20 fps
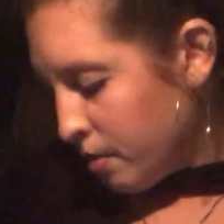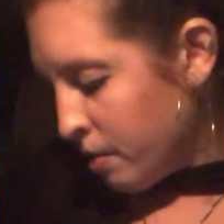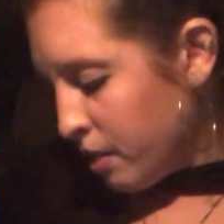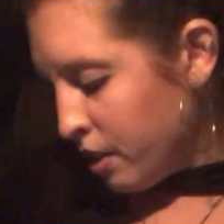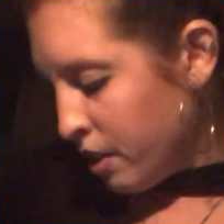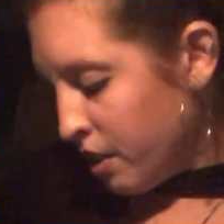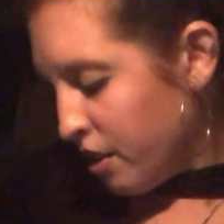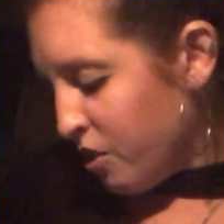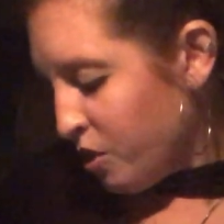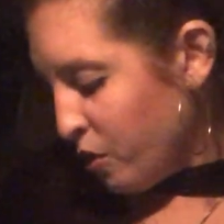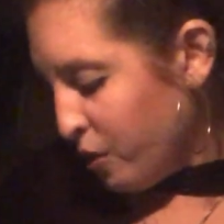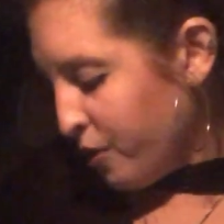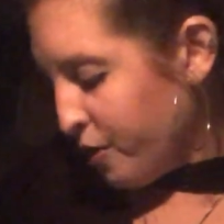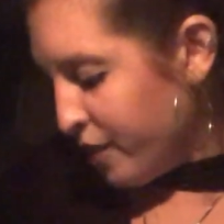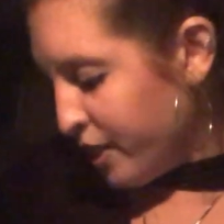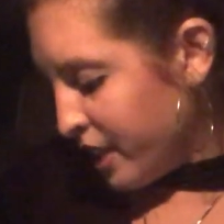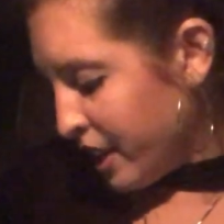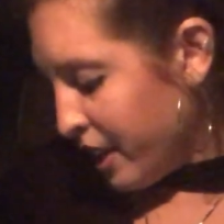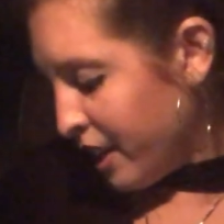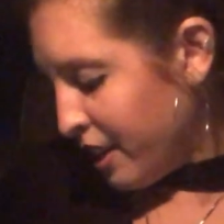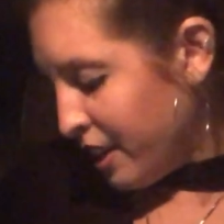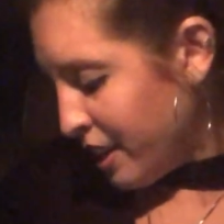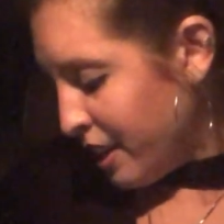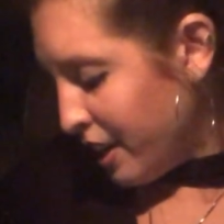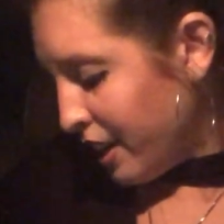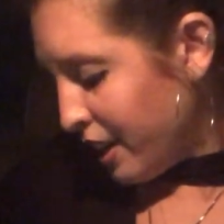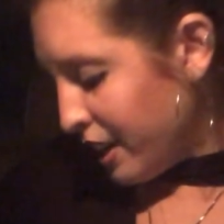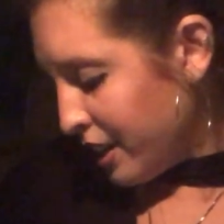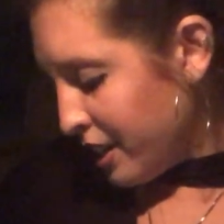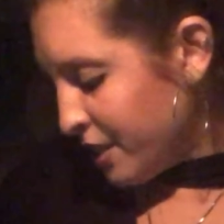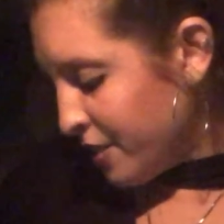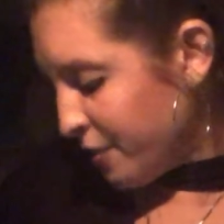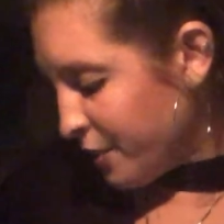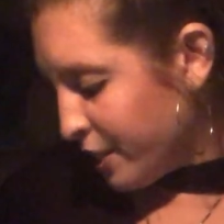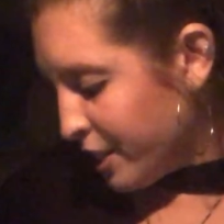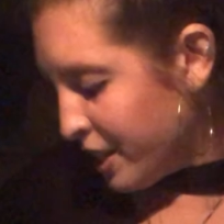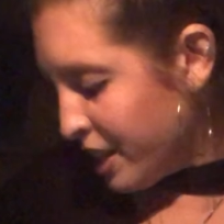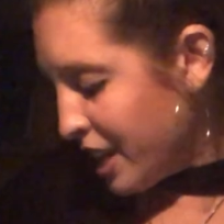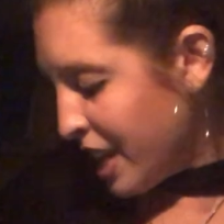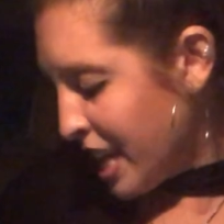I'm gonna do it for ten days,
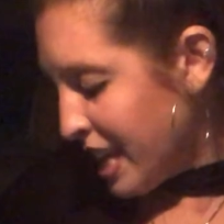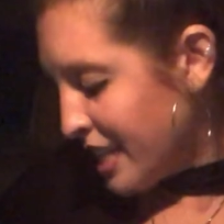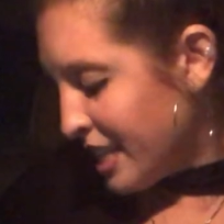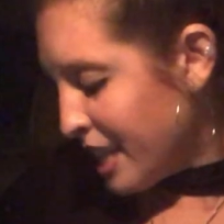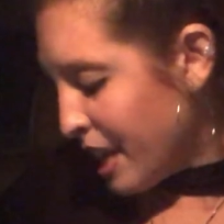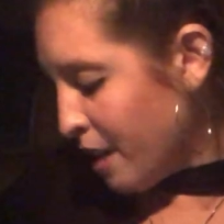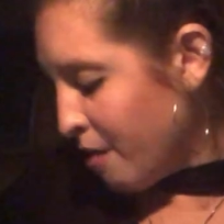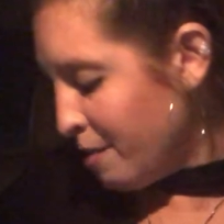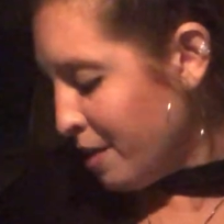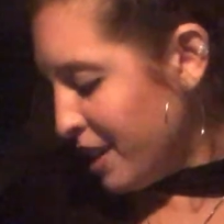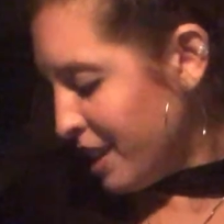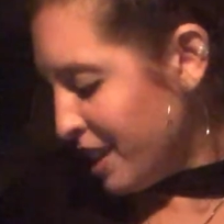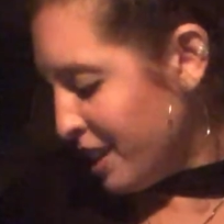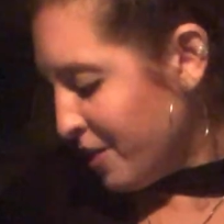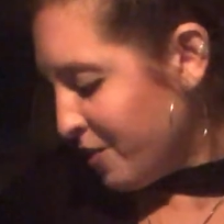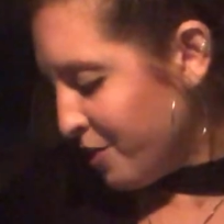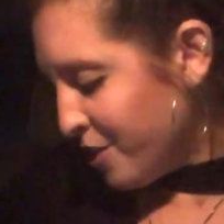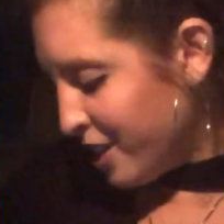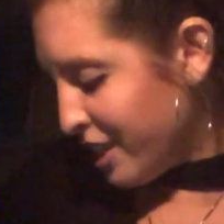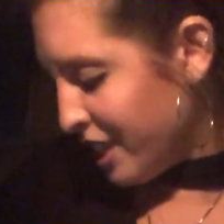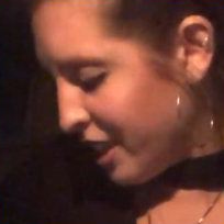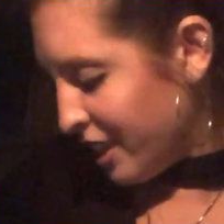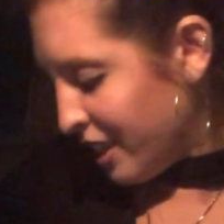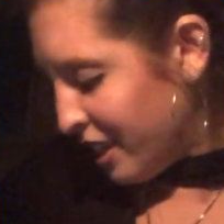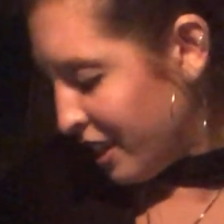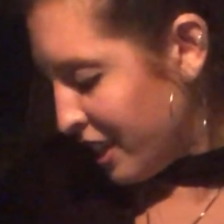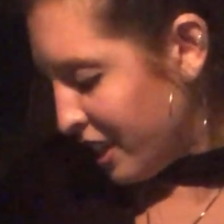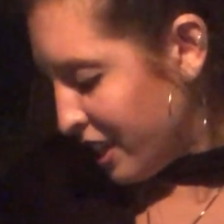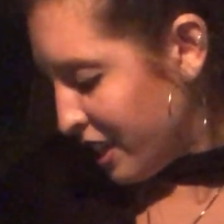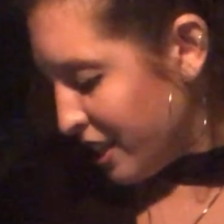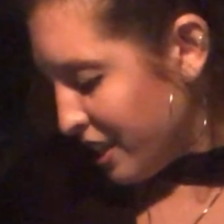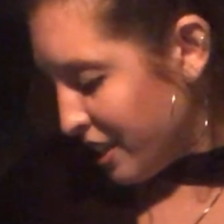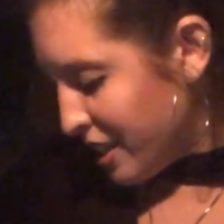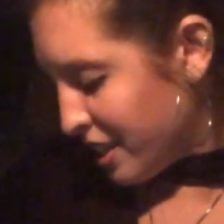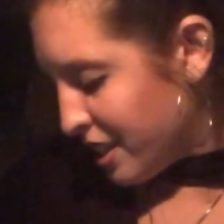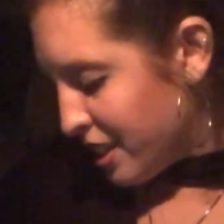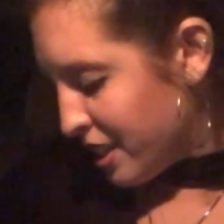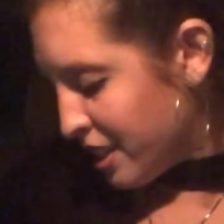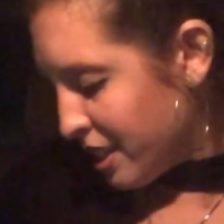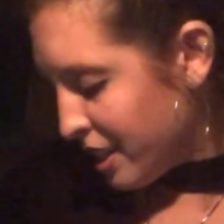for ten minutes, for ten
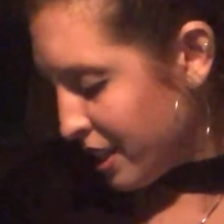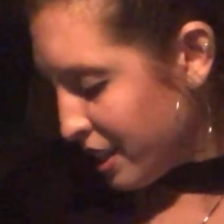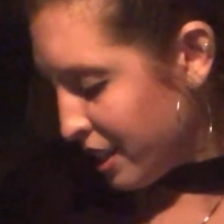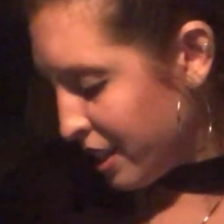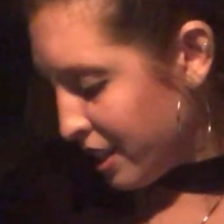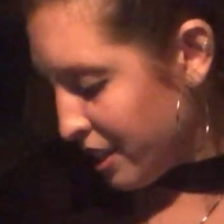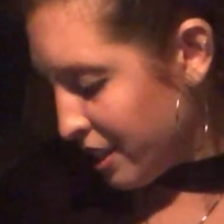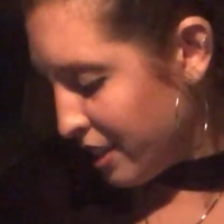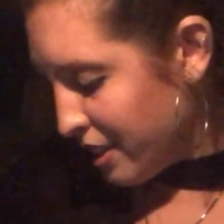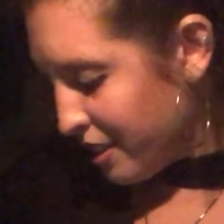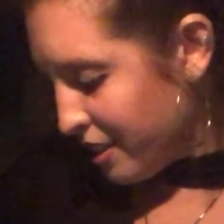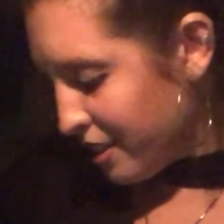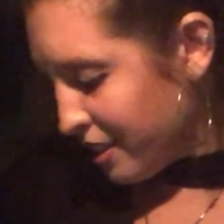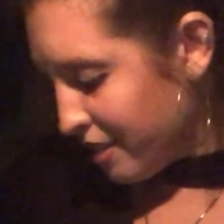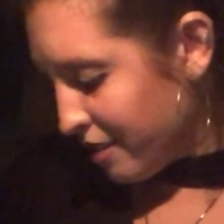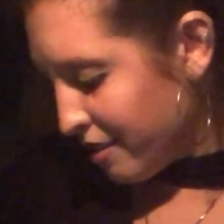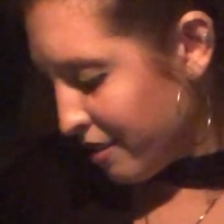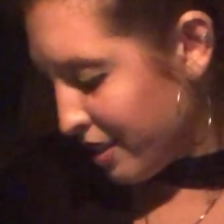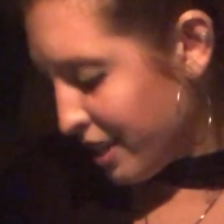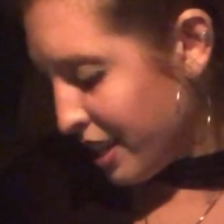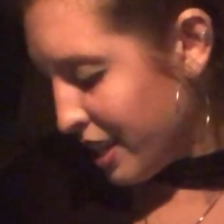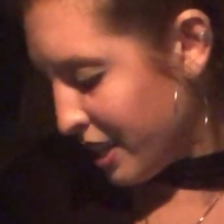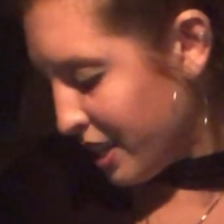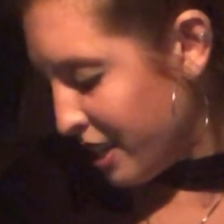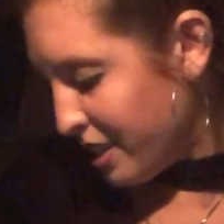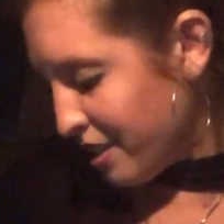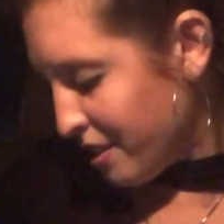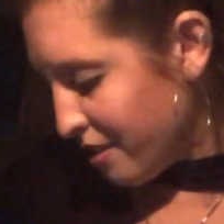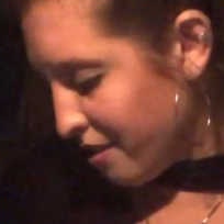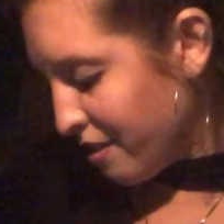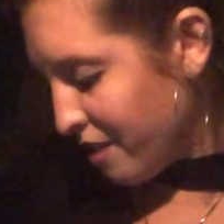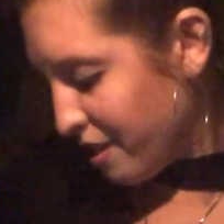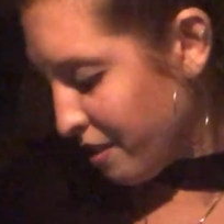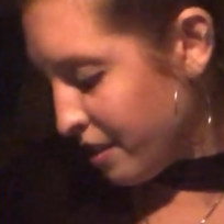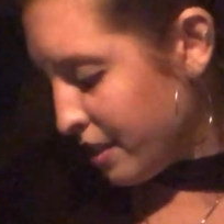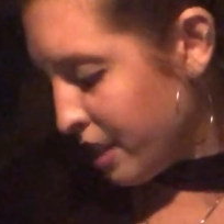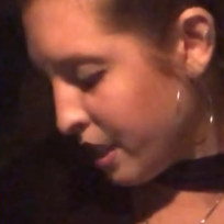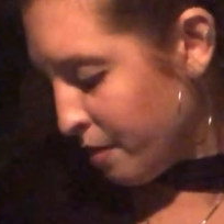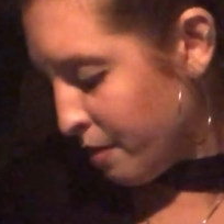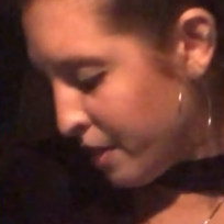days, uh, you know, ten days in a row,
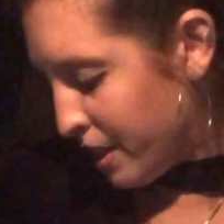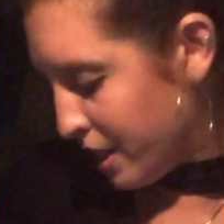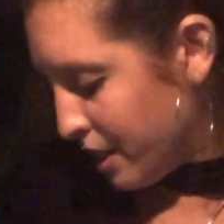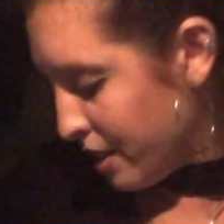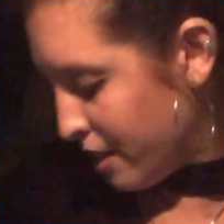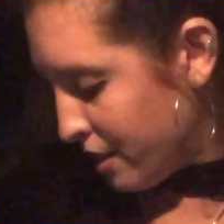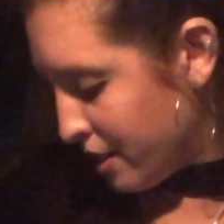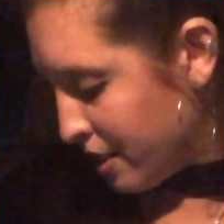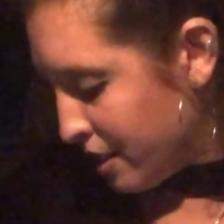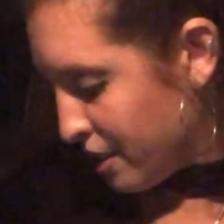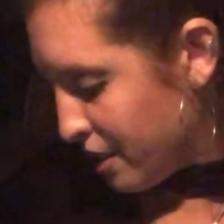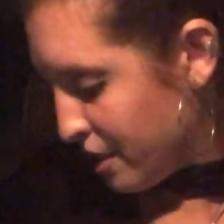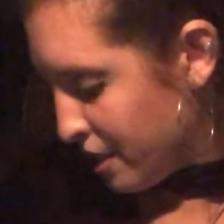ten minutes.